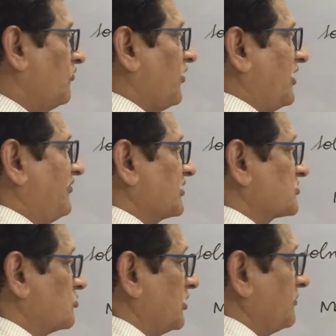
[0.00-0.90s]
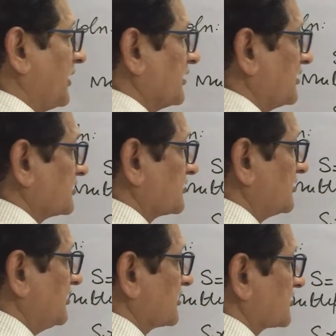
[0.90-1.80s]
5x square minus
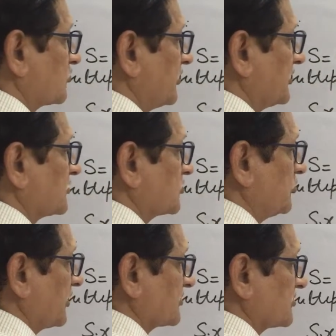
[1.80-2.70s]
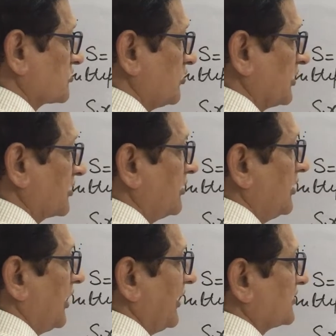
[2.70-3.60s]
3x square is 2x square
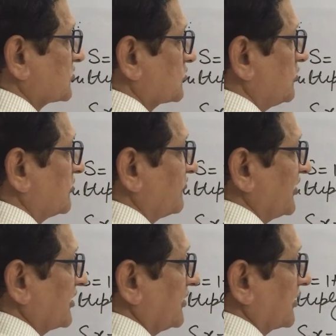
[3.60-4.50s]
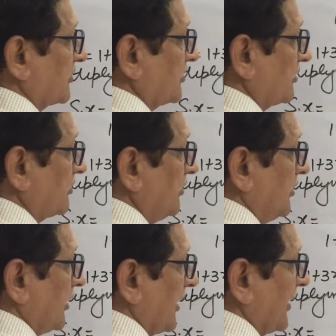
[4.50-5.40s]
and so on. We get
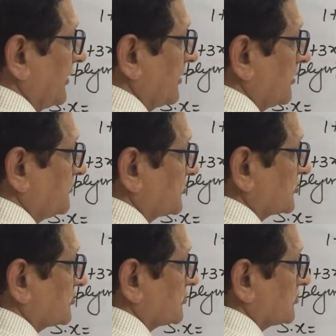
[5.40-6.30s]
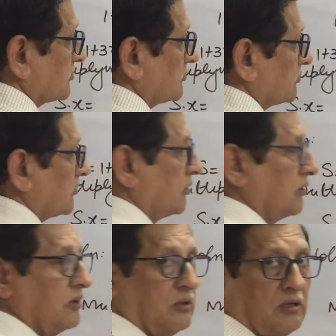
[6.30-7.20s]
here n terms
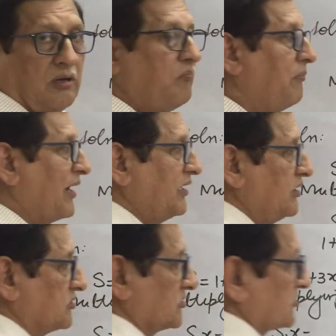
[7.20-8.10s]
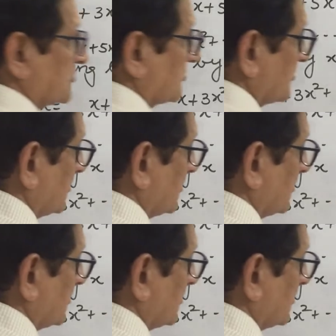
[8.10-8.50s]
minus